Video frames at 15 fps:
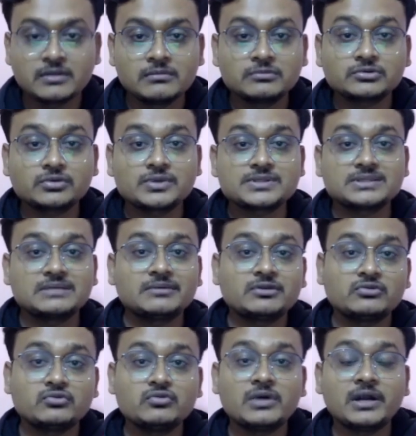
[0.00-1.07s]
To question number
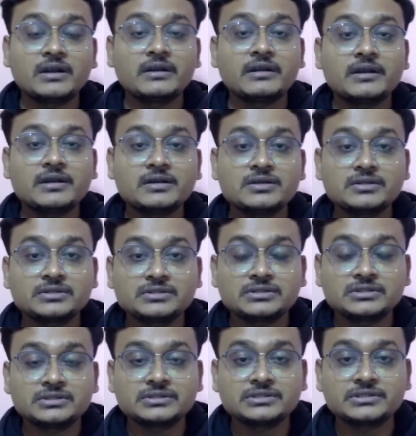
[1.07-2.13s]

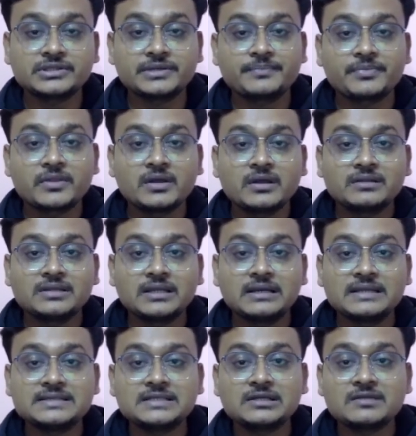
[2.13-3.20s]
203. The
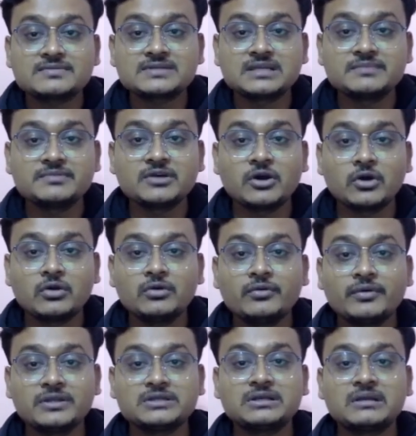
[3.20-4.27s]
Legend of Sleepy Hollow,
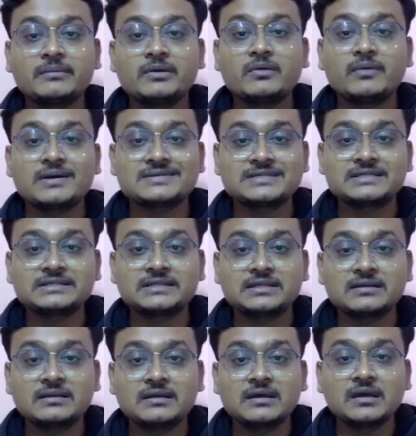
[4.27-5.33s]
which is written by
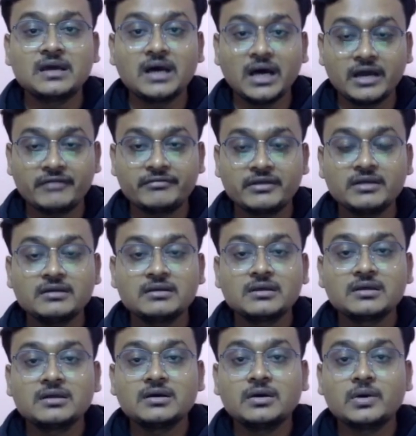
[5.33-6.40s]
Washington Irving.
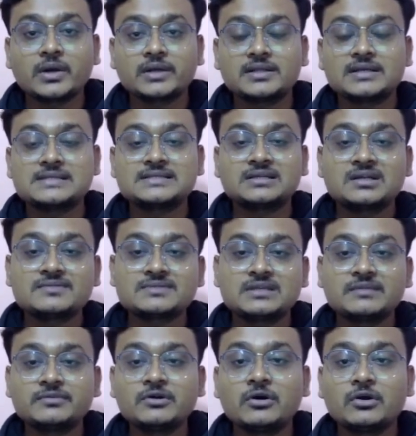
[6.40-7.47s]
Okay, The Legend of
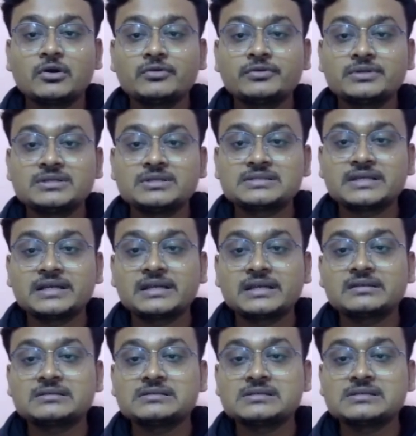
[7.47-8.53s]
Sleepy Hollow, which is set in
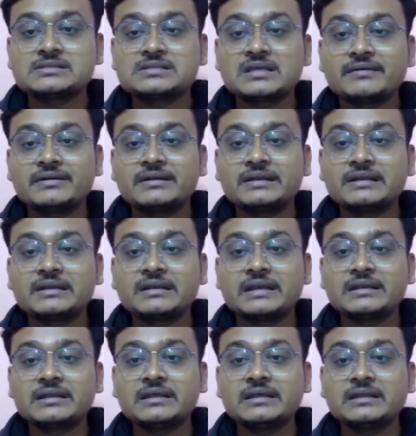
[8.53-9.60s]

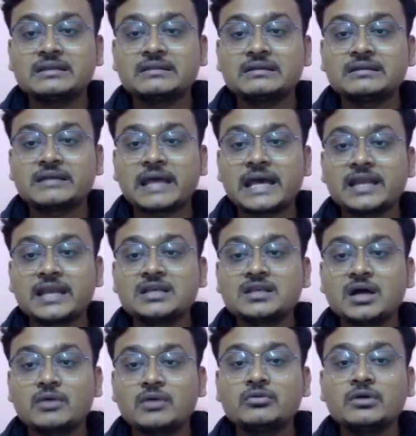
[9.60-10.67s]
1790 in
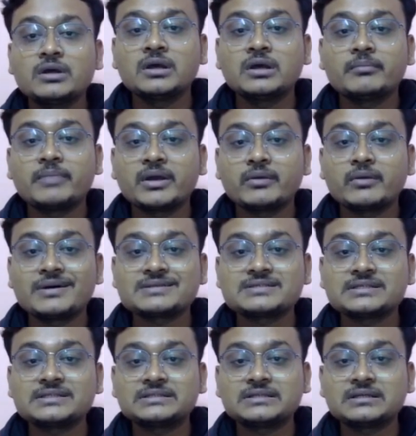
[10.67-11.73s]
Tarrytown by
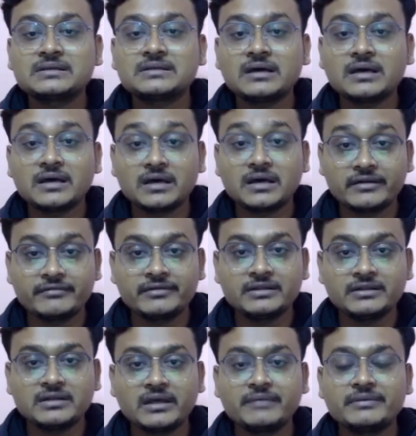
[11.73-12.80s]
Washington
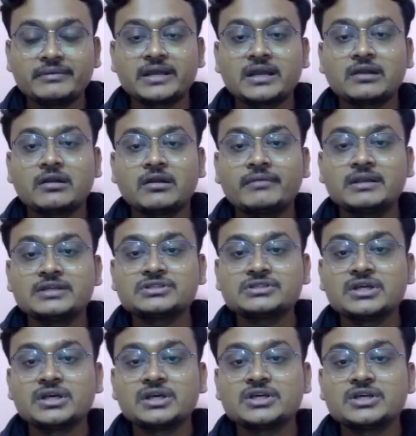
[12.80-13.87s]
Irving, American novelist,
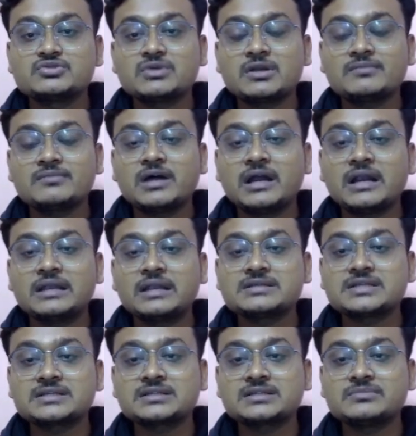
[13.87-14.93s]
is one of the earliest
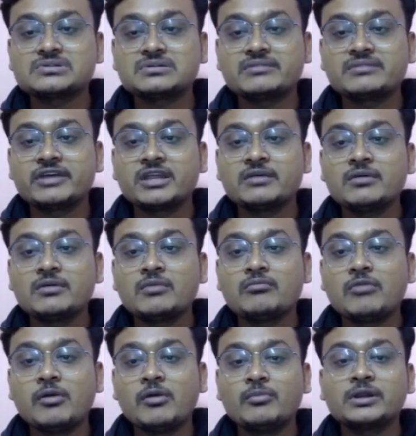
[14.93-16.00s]
examples of the very
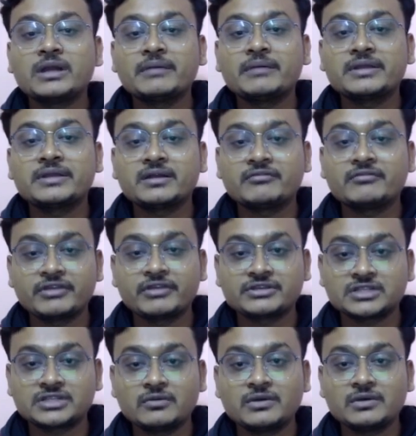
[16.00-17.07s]
popular American
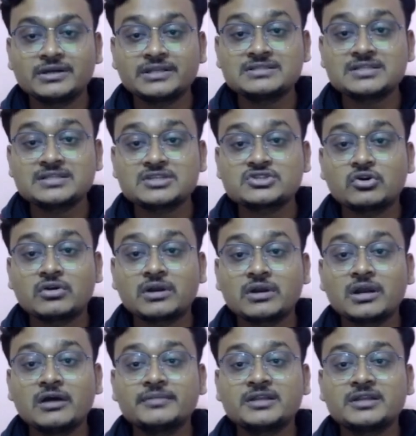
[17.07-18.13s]
fiction. What is the genre
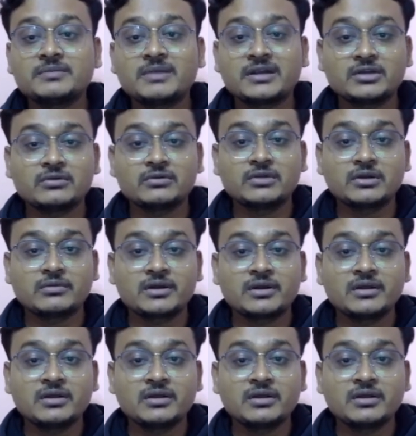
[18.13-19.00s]
of that particular work?